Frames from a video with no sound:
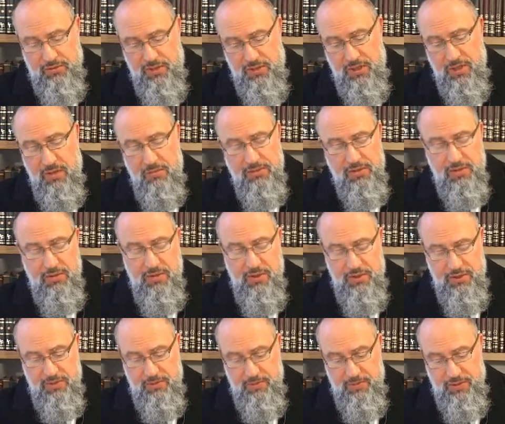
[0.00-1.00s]
when it comes to
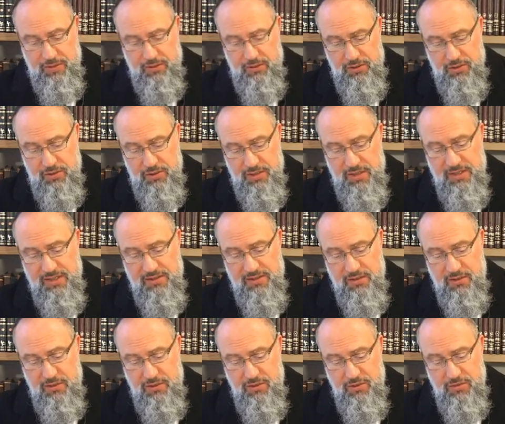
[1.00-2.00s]
our speech,
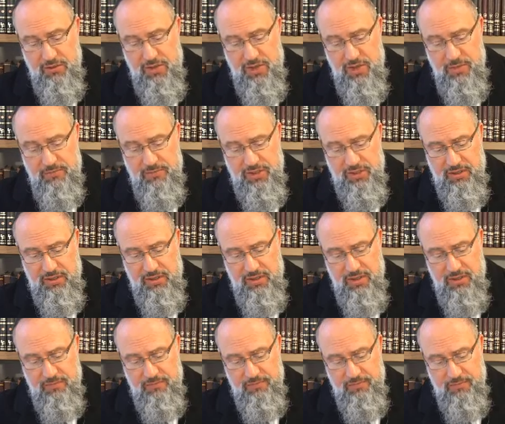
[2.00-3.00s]
hisiruha
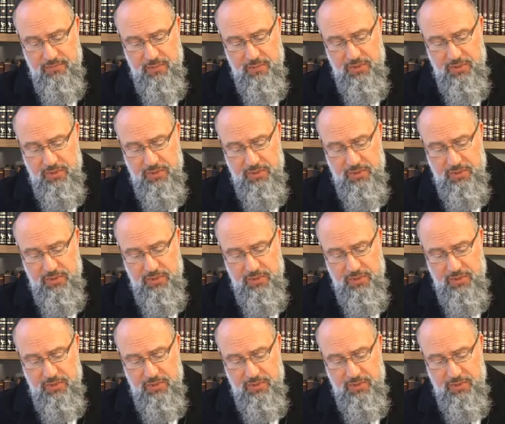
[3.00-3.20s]
meikim,